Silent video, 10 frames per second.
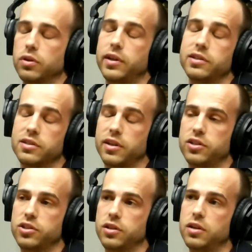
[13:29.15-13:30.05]

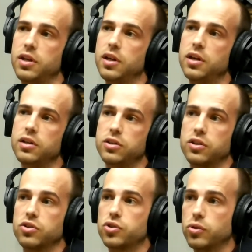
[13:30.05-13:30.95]
legislation to
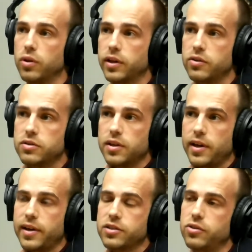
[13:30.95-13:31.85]
control, like you said,
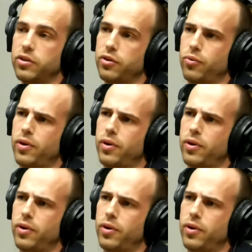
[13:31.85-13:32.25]
I asked you earlier,